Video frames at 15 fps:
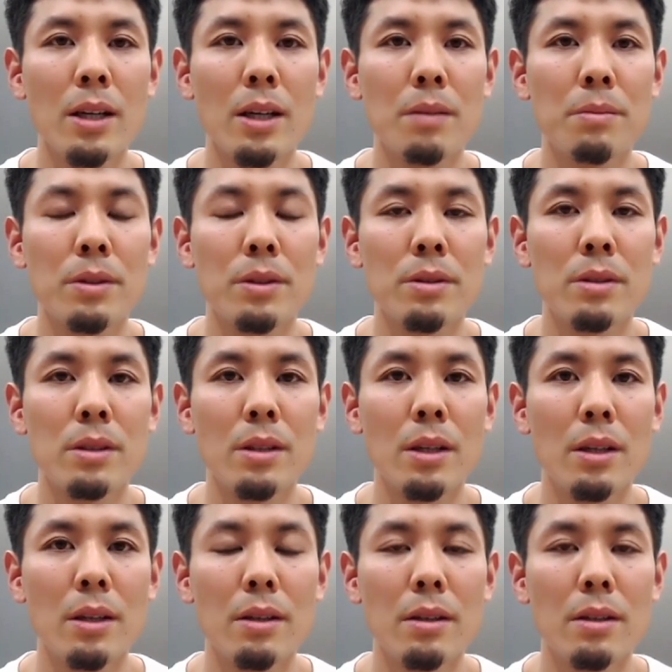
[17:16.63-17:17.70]
Based on the
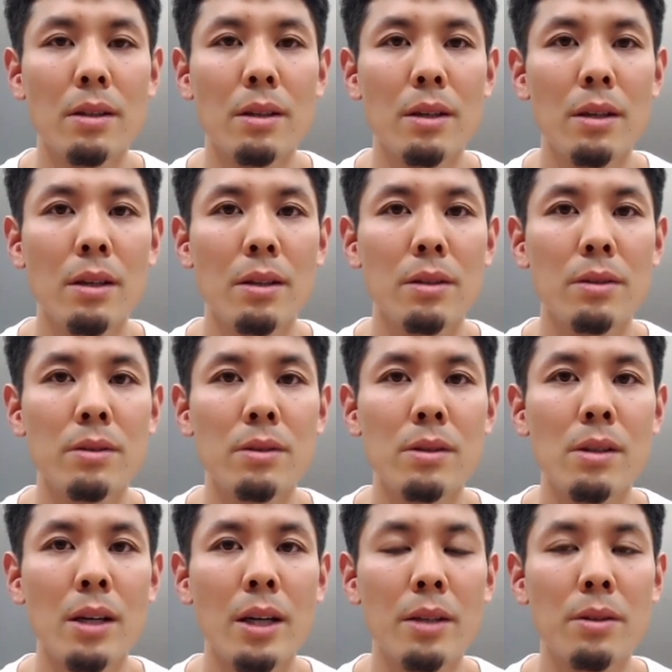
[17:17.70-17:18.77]
result,
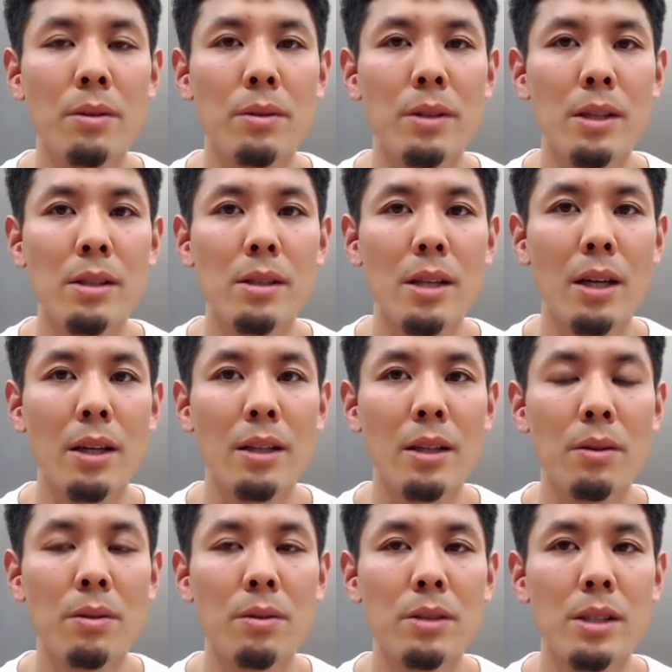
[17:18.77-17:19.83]
lookalike
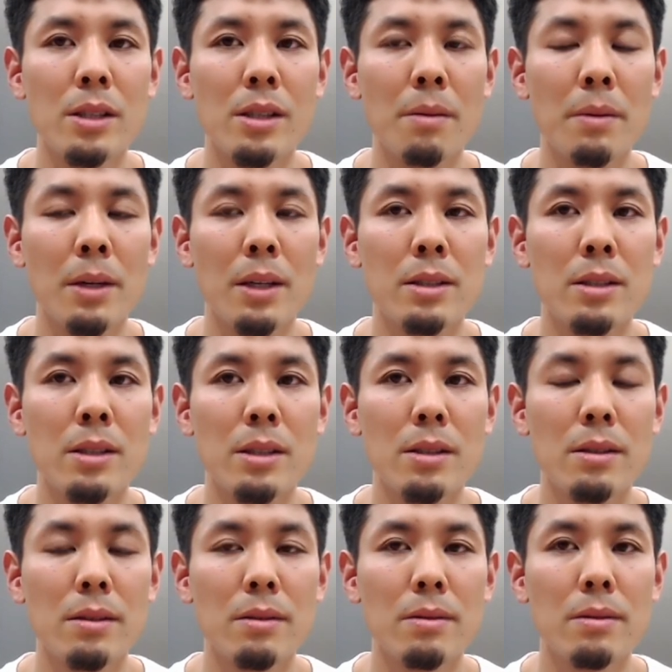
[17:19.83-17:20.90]
audience targeting
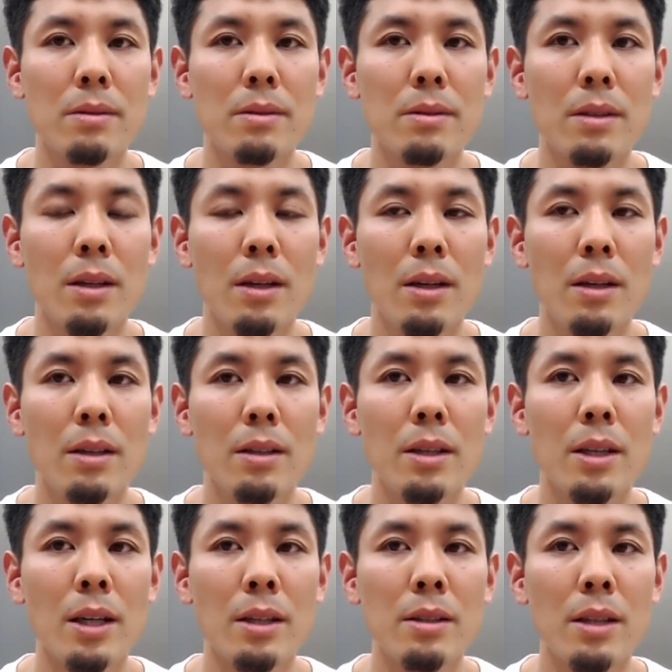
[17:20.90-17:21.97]
was
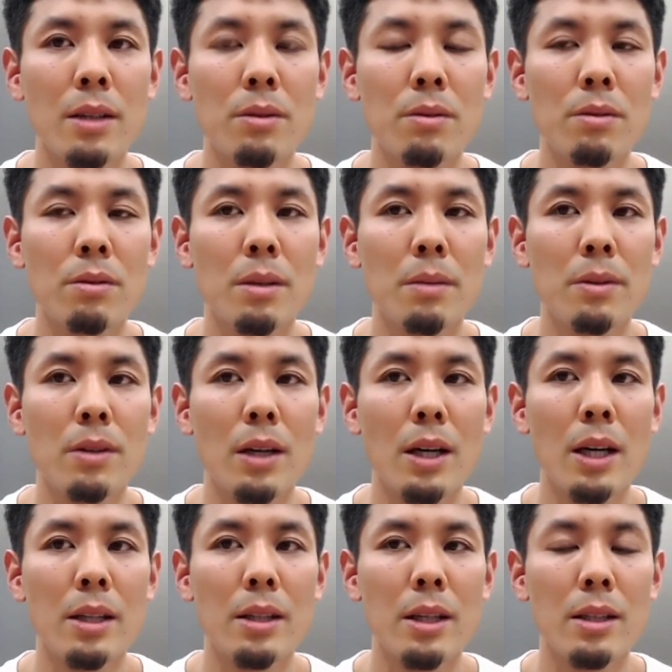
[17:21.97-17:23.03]
systemized and
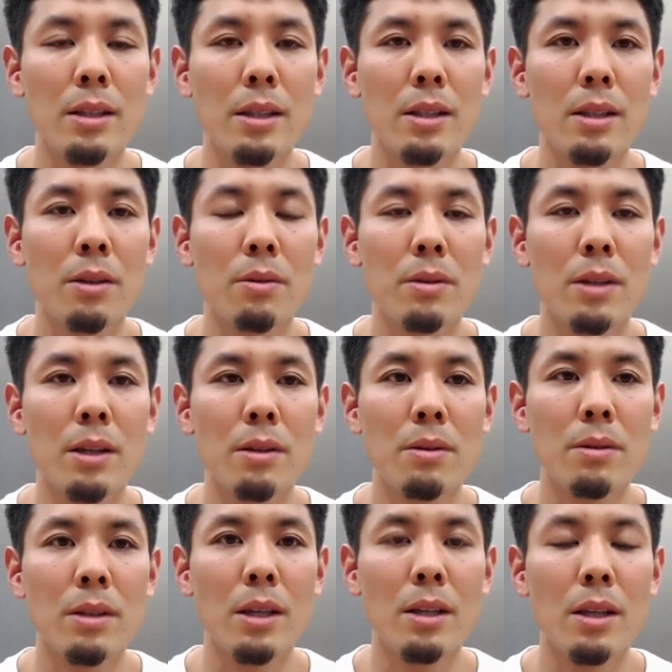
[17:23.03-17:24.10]
made easily
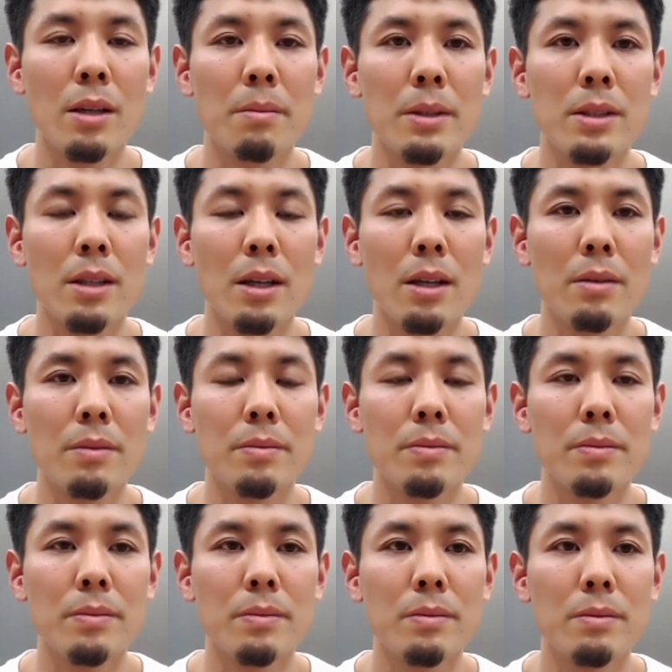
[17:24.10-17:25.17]
available to planners.